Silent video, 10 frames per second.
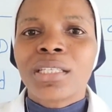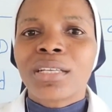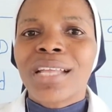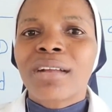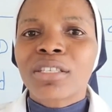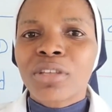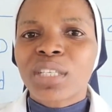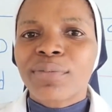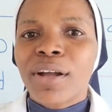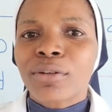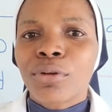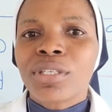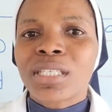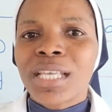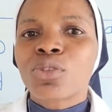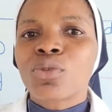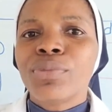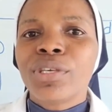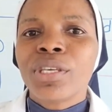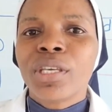then that resource factor is said to
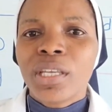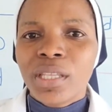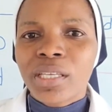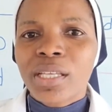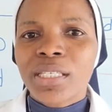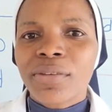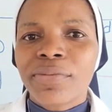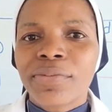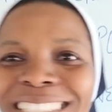be negative.